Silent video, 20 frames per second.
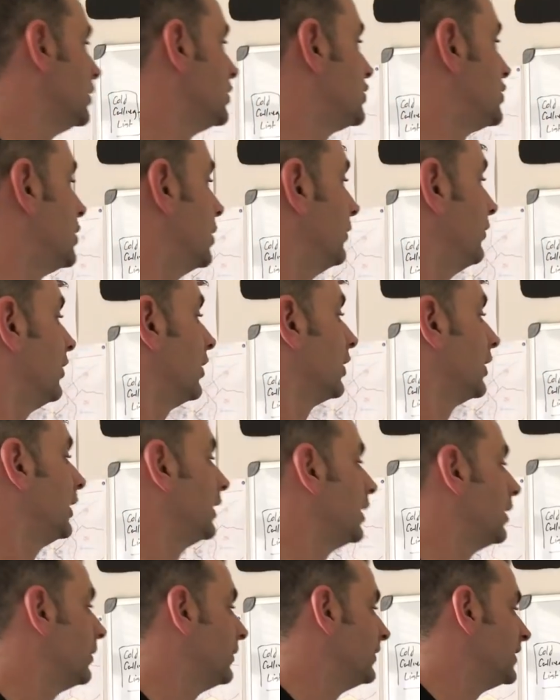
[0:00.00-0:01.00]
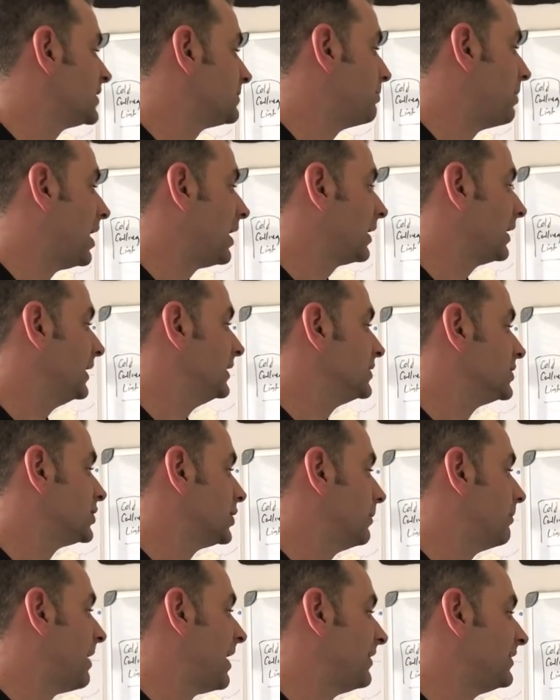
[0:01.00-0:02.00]
So they're going to go in this bucket. And
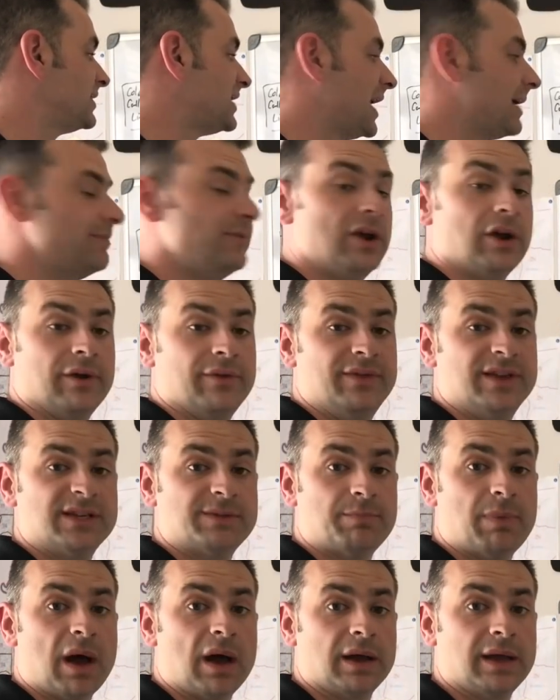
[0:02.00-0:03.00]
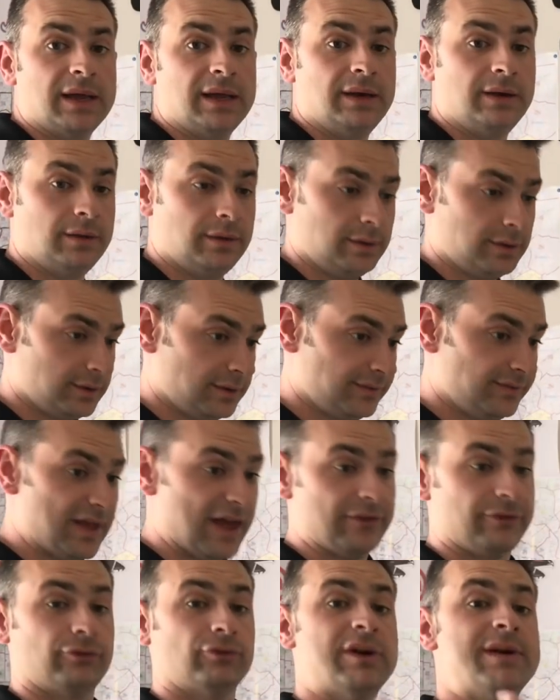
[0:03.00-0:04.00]
so by the time they're in this bucket,
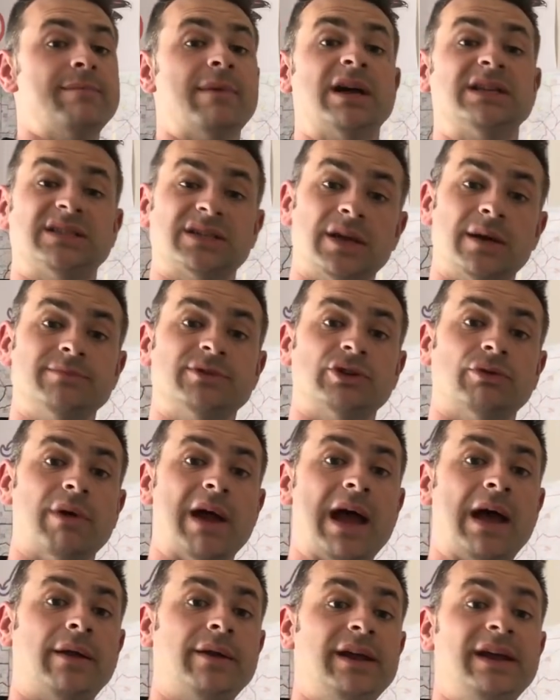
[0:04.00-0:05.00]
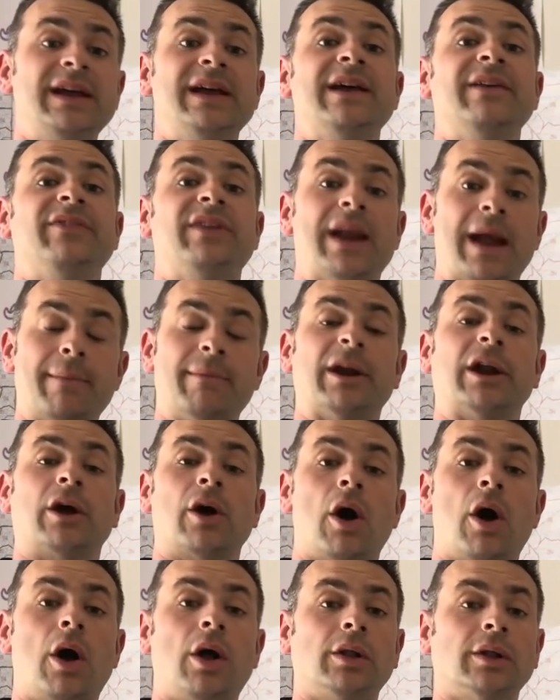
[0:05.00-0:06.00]
that 3 months comes around, then I'm going to
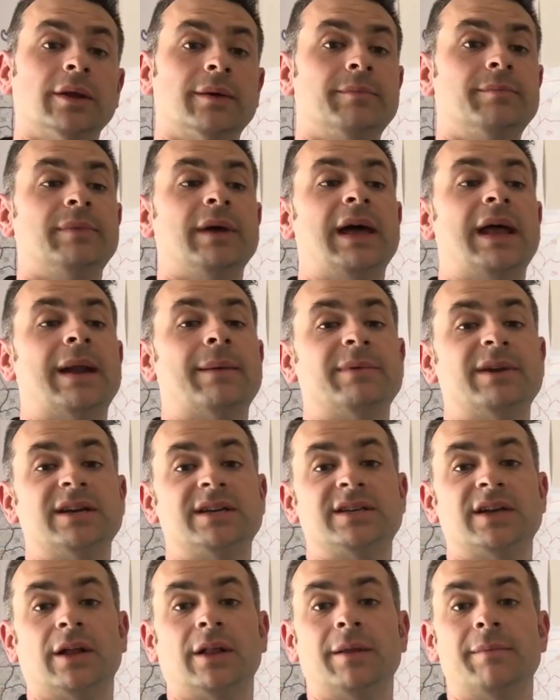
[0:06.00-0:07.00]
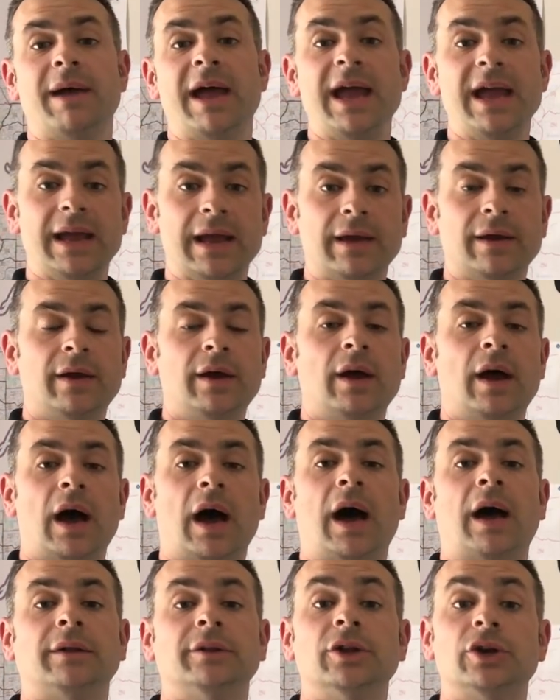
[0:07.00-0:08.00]
call them and I'm going to tell them, hey,
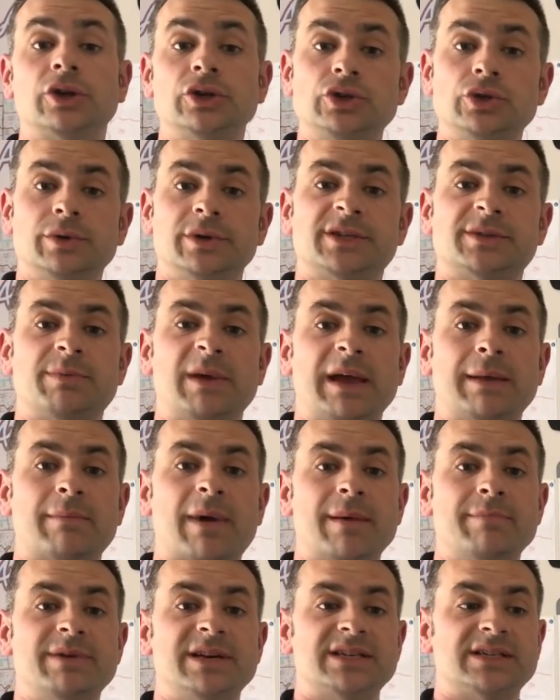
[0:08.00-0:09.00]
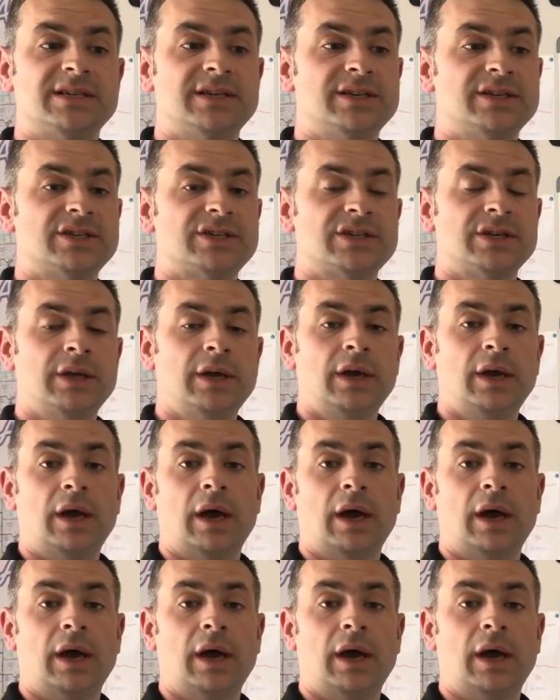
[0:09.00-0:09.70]
looking to expand my business.